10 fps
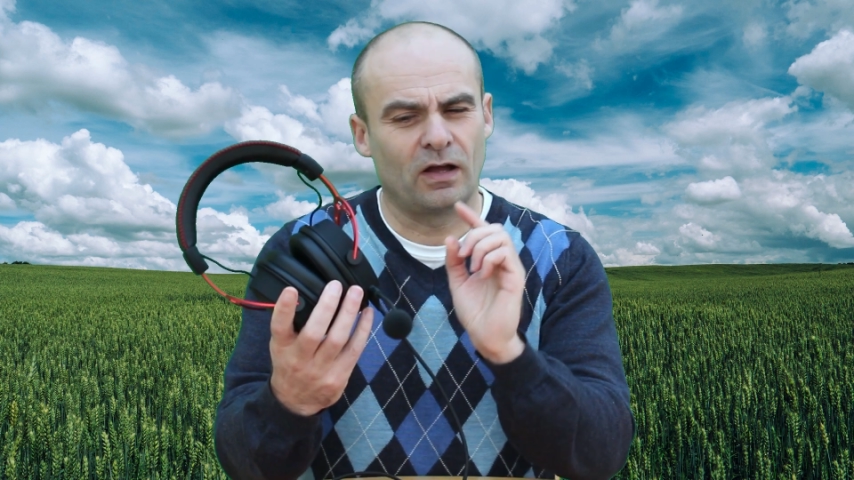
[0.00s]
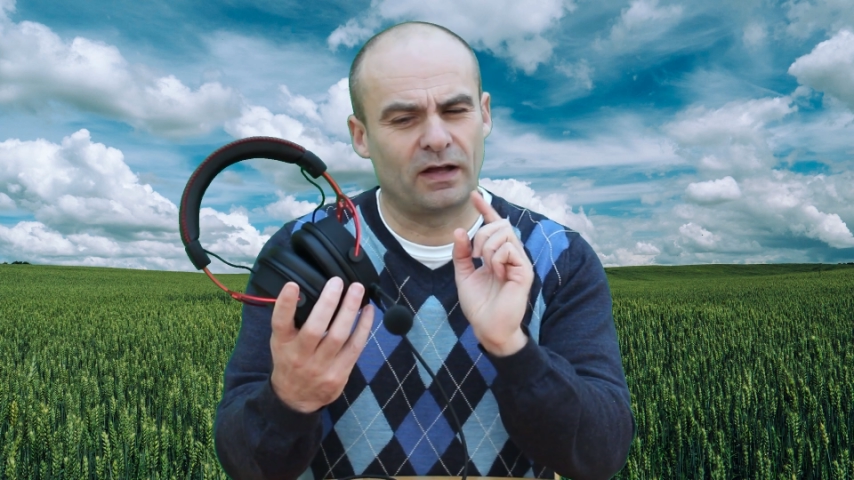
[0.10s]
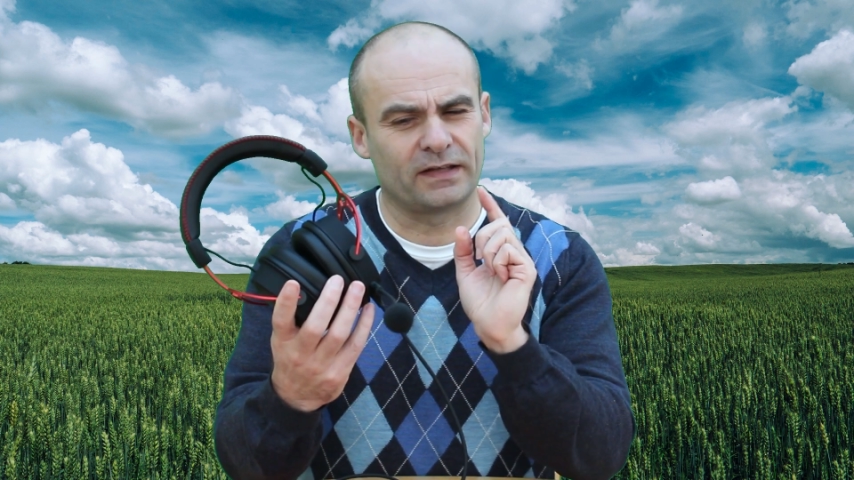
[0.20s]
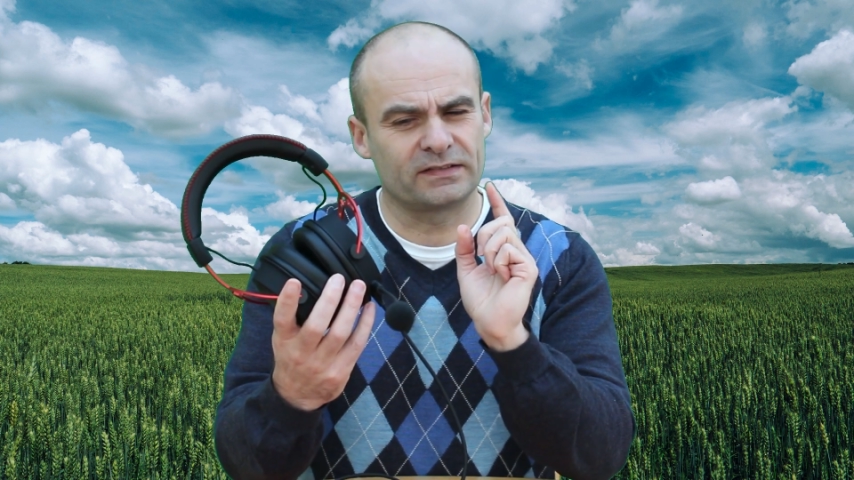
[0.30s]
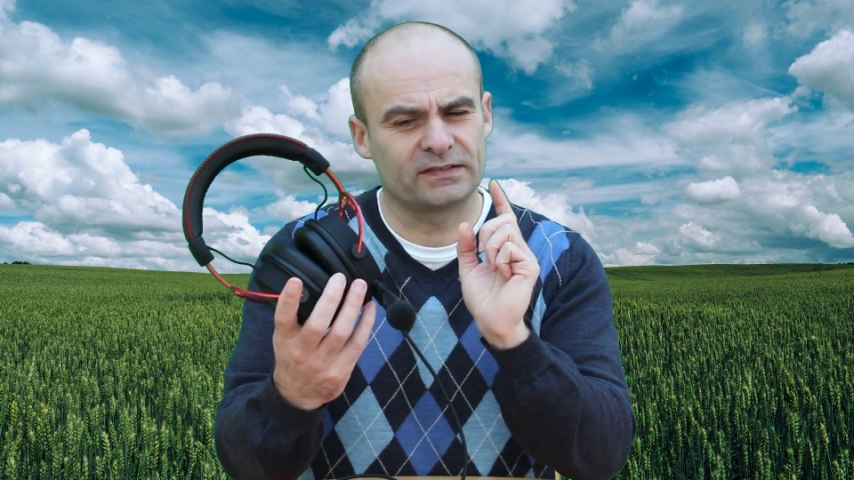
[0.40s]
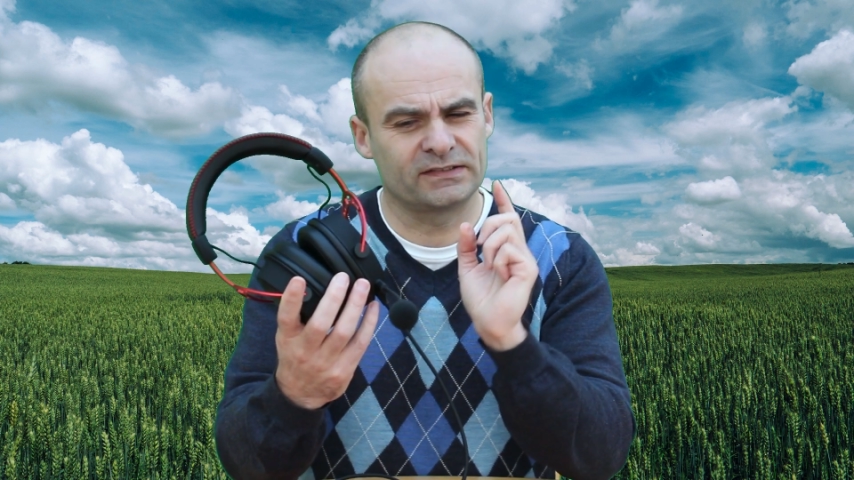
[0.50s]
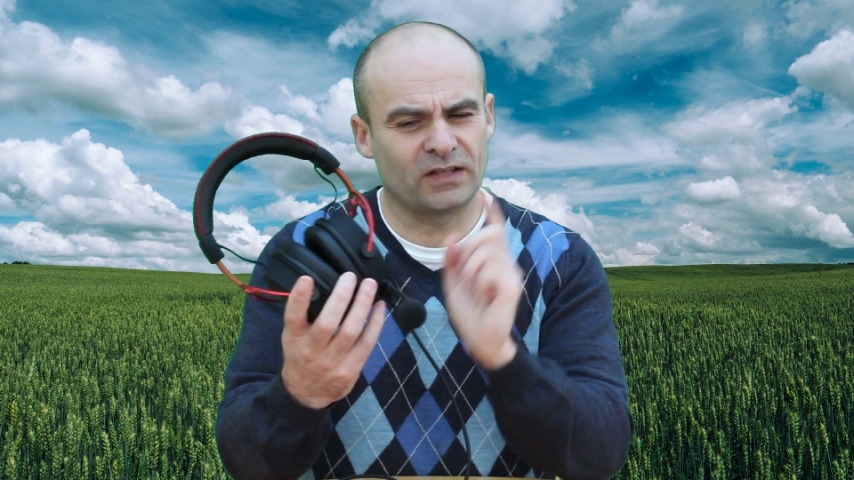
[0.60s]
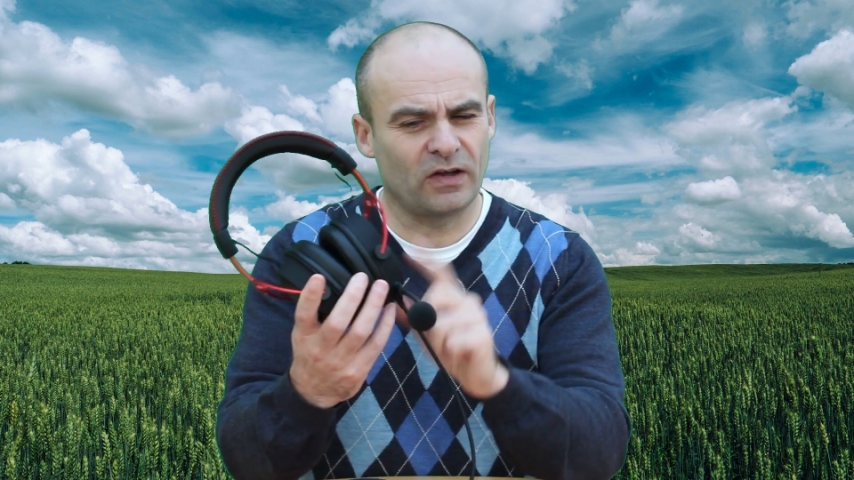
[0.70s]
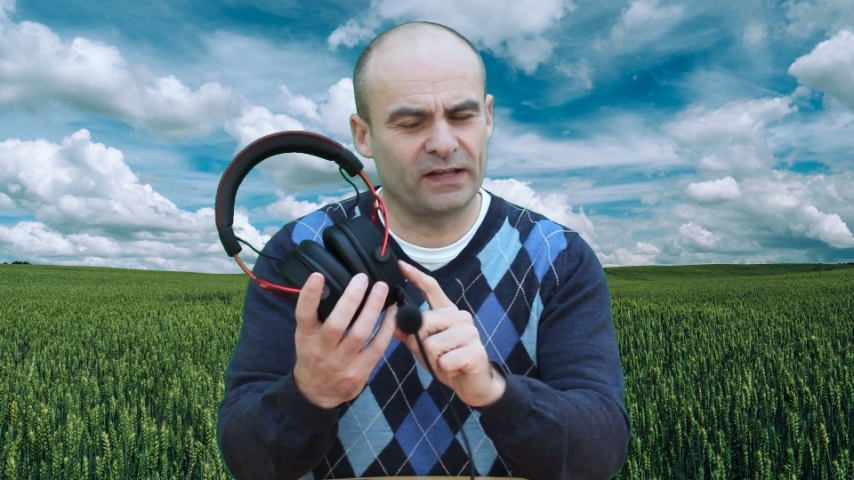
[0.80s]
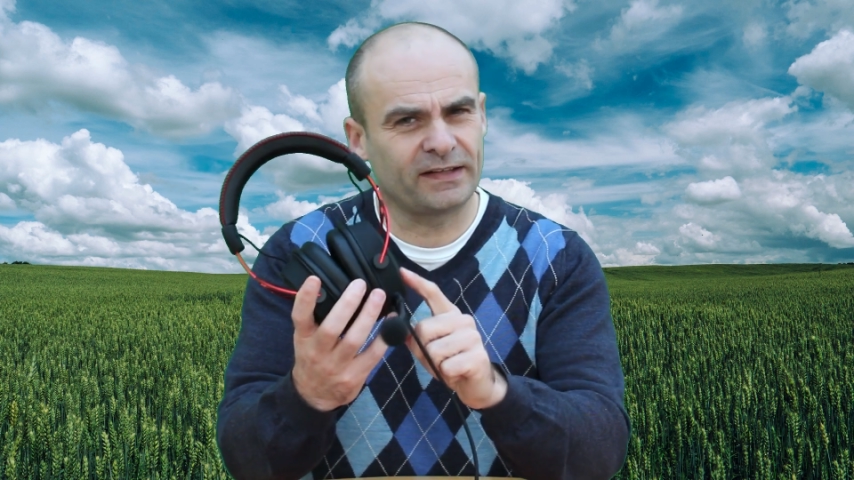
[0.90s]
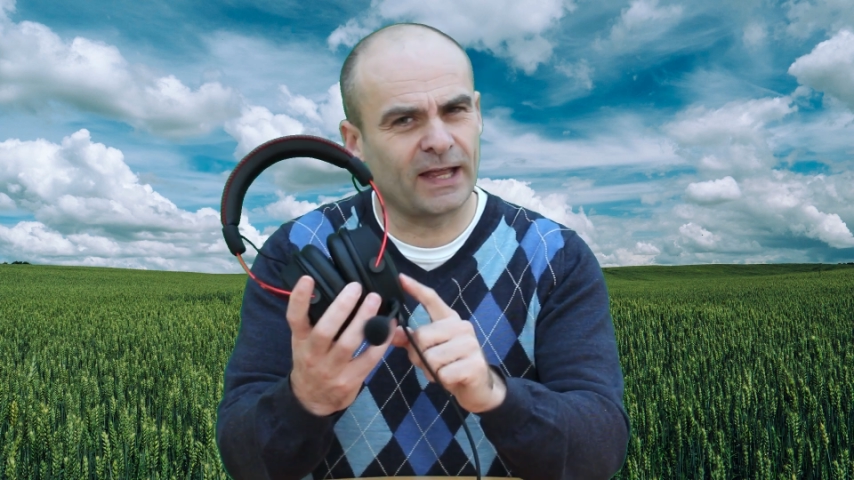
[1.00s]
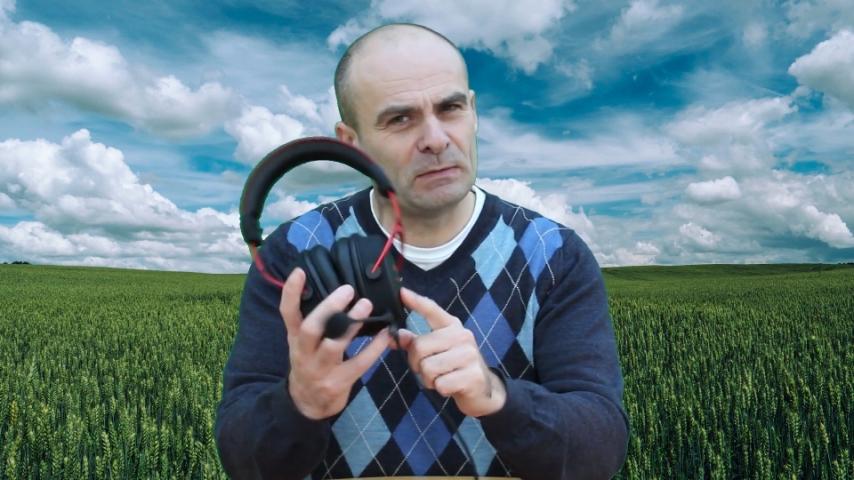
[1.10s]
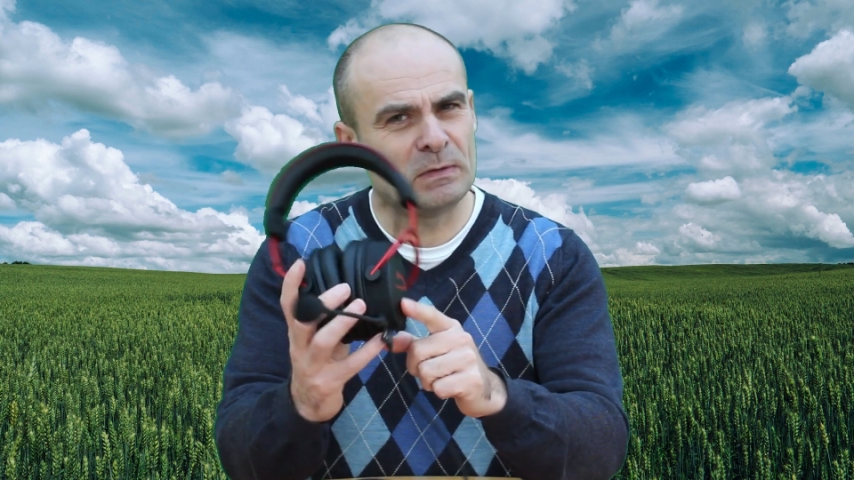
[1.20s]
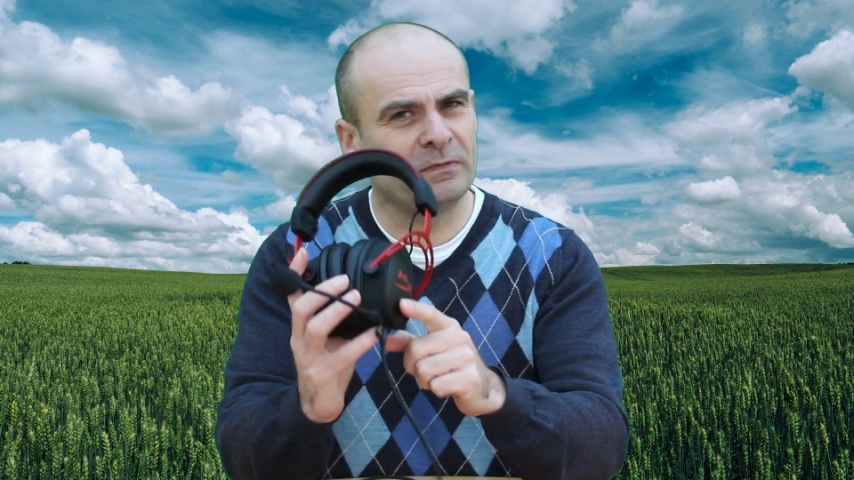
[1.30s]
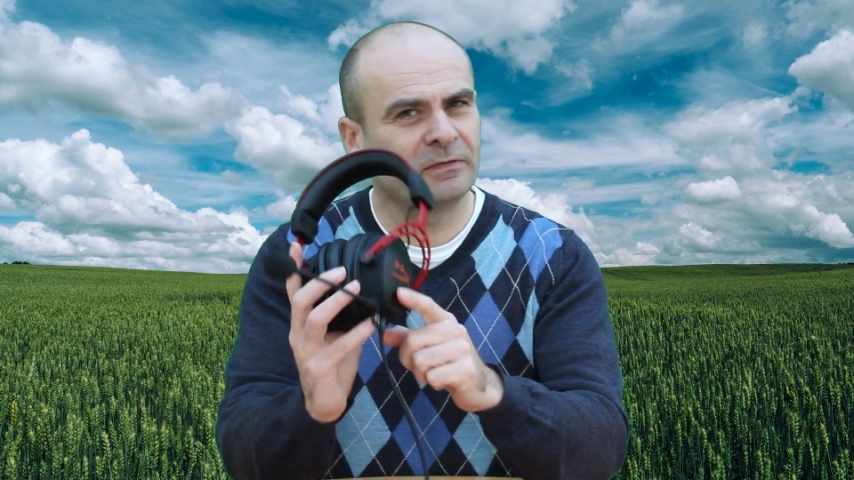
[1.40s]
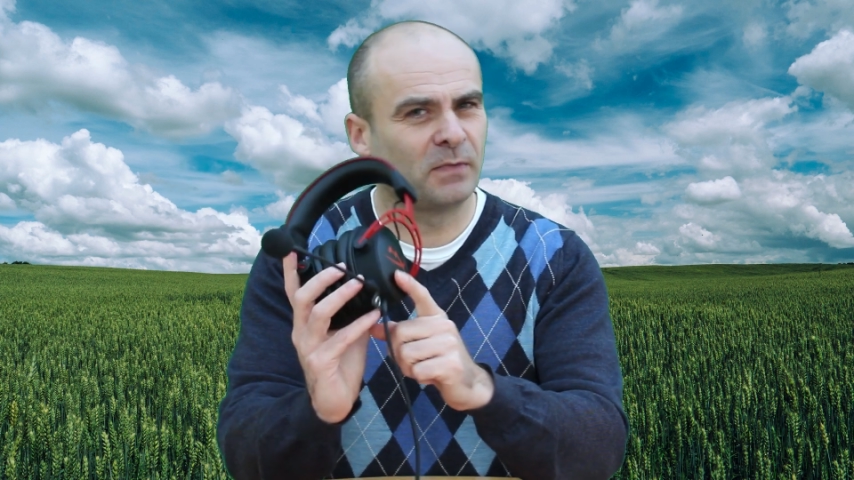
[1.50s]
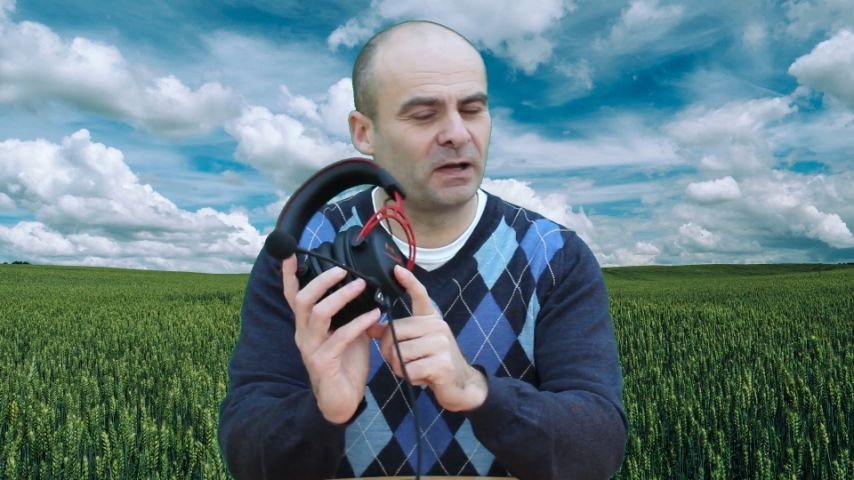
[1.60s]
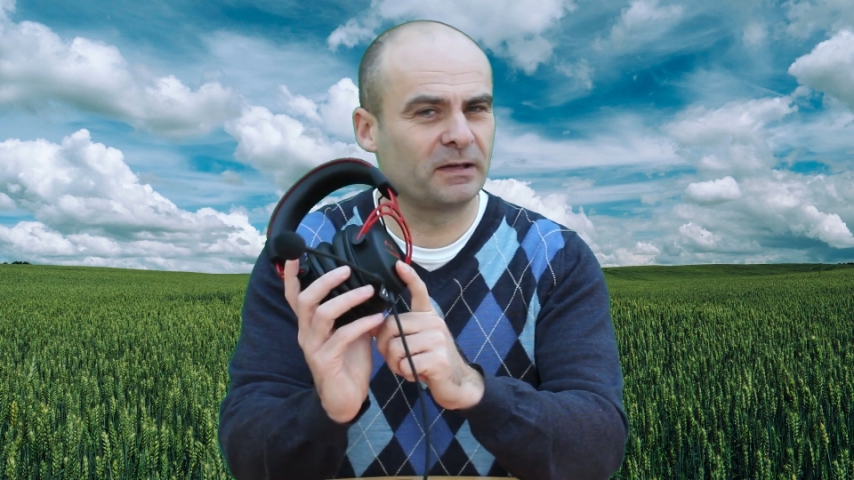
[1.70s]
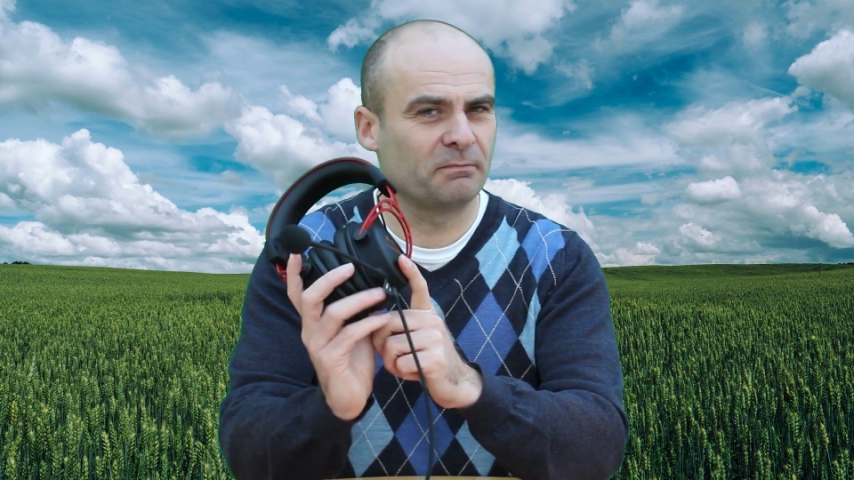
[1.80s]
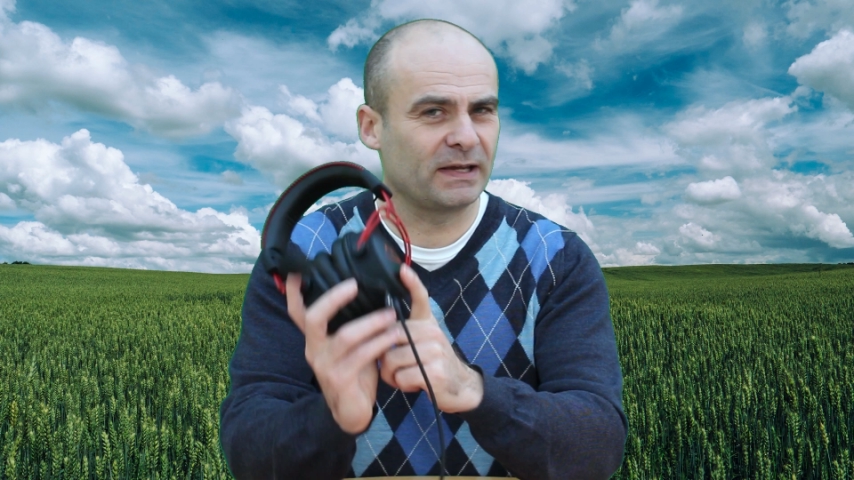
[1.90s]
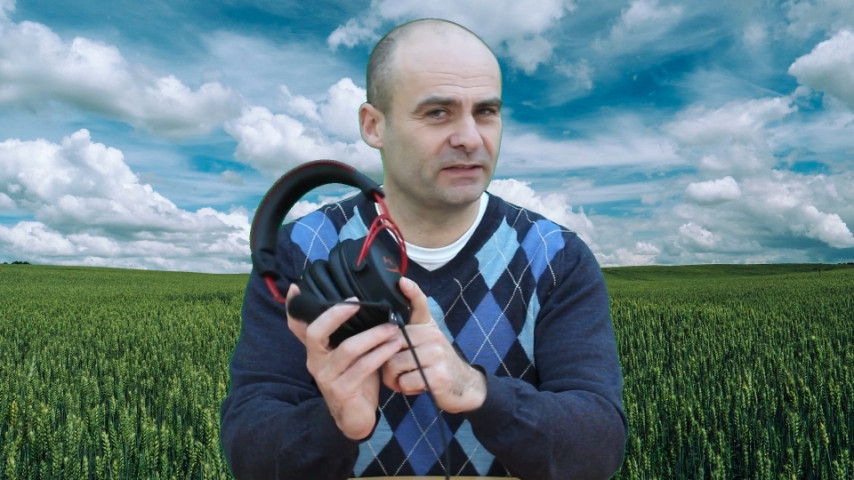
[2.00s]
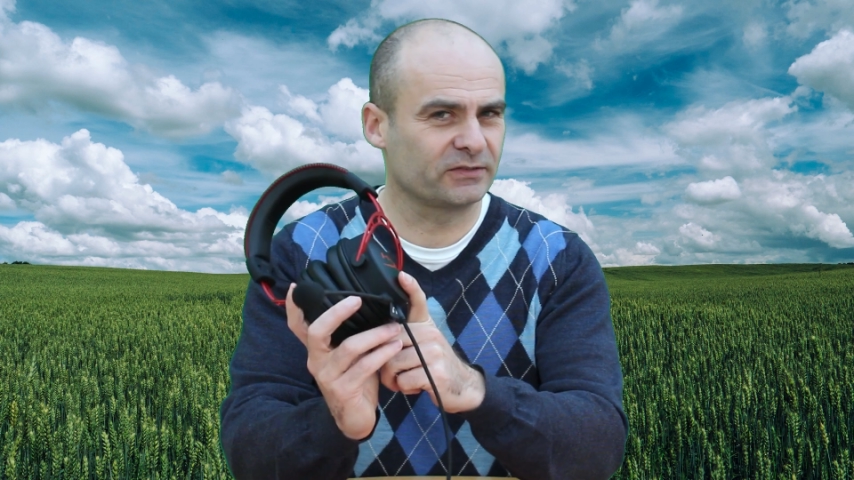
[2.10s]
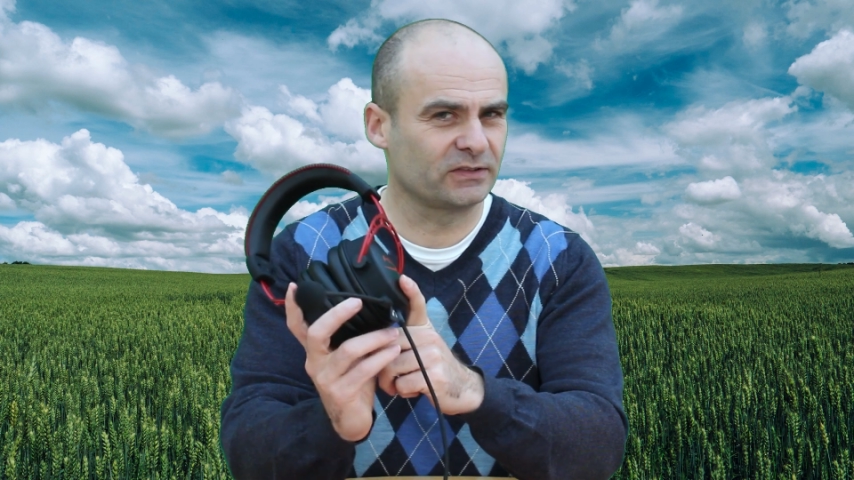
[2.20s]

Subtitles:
I started gaming with my mates